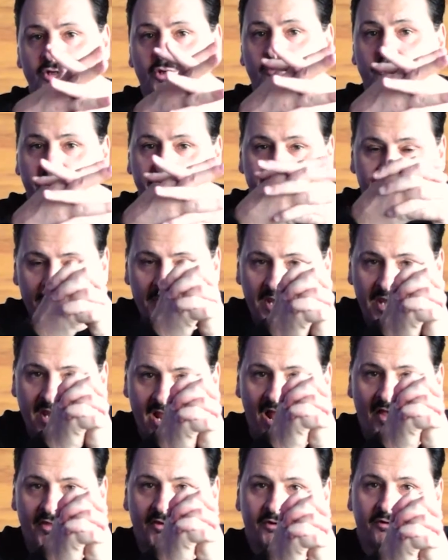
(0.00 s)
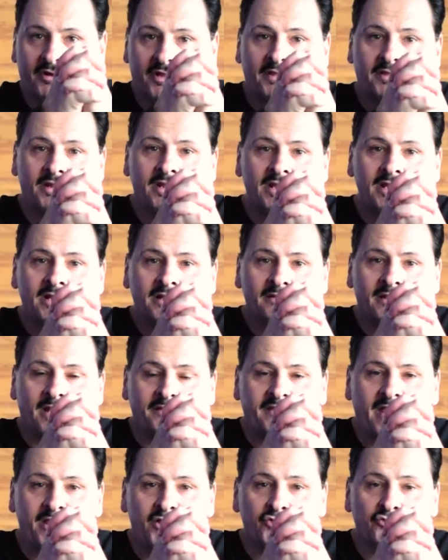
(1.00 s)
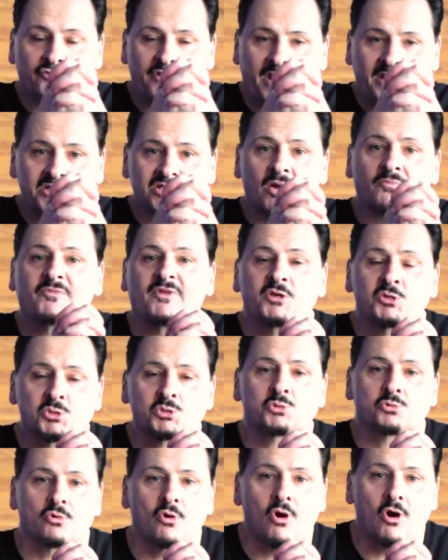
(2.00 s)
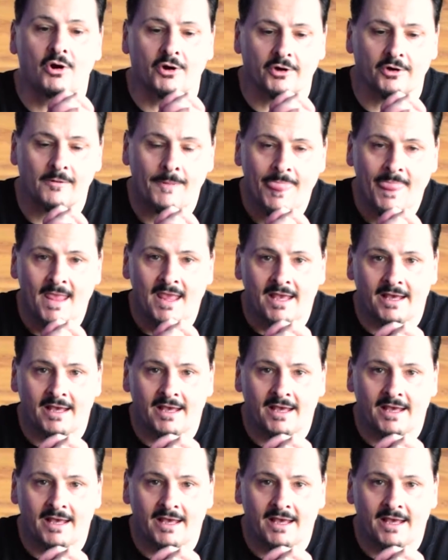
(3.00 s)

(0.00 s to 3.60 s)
You bring them together and they create something stronger.